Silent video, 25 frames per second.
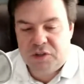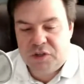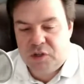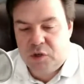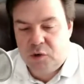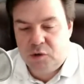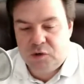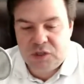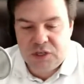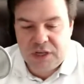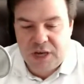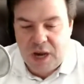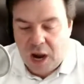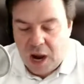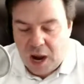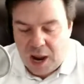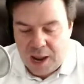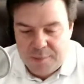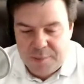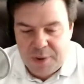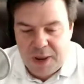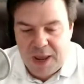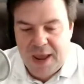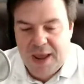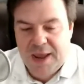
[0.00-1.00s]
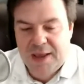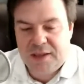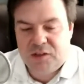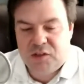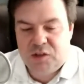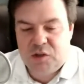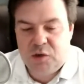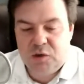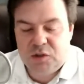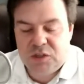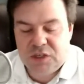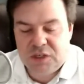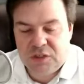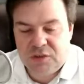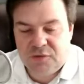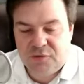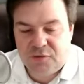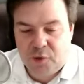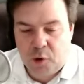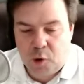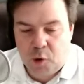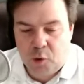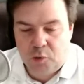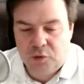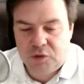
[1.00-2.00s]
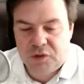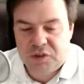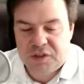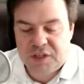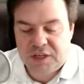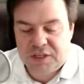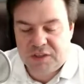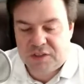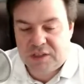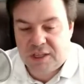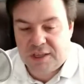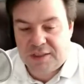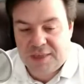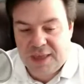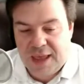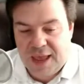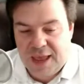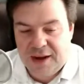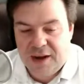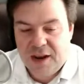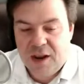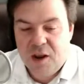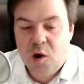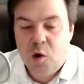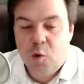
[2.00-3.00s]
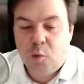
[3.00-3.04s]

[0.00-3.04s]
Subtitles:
using iPads, using phones, things like that,